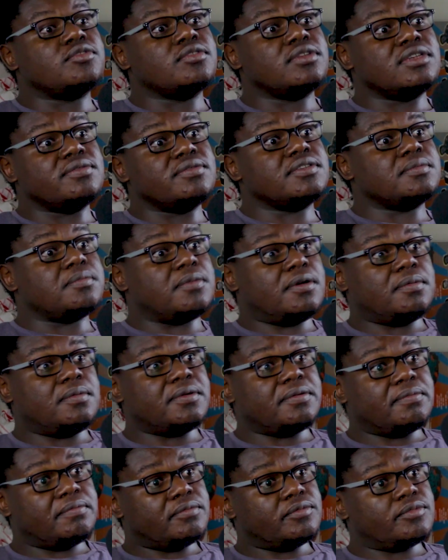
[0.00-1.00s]
you to leave
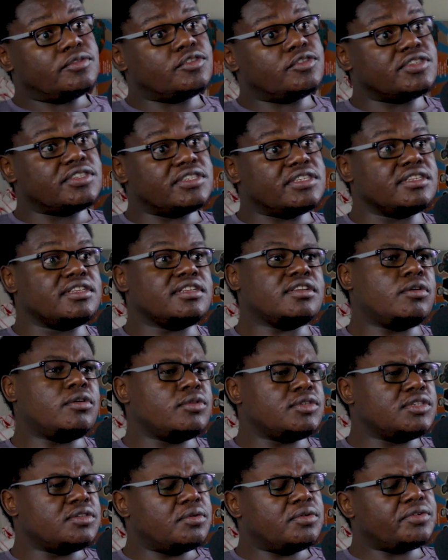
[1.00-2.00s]
Zimbabwe, to seek,
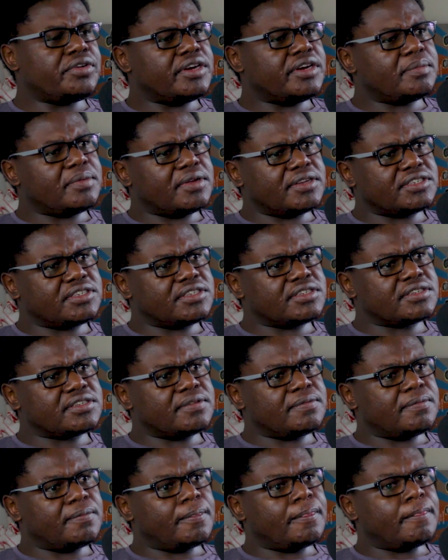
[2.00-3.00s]
quote unquote, greener pastures,